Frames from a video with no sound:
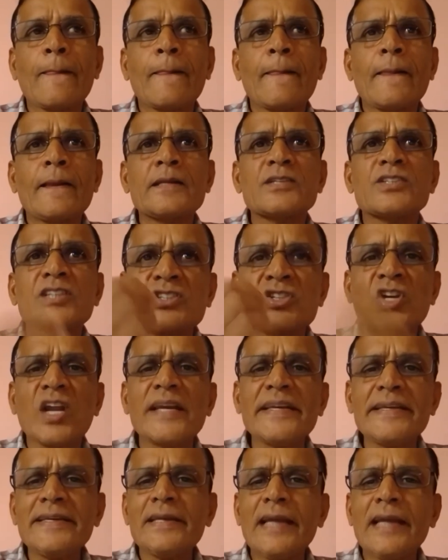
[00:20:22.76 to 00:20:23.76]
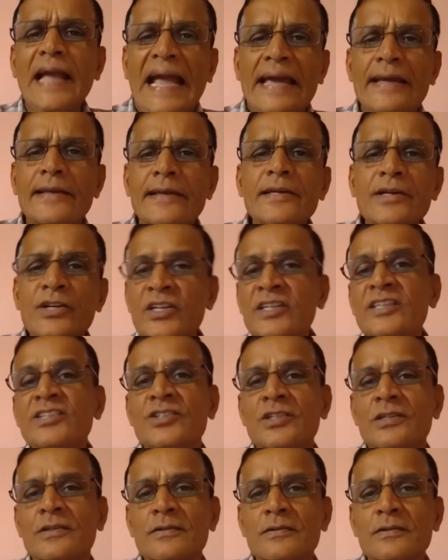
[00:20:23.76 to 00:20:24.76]
It's a dry, arid
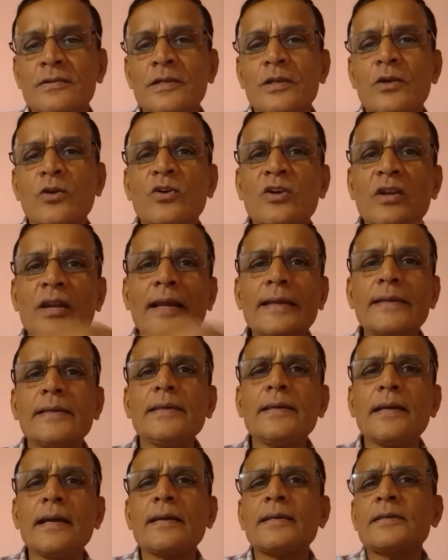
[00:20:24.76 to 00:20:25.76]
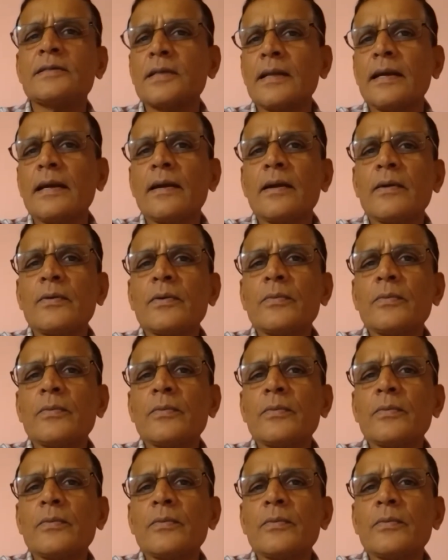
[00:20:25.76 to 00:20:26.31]
region, you know, dry, it's a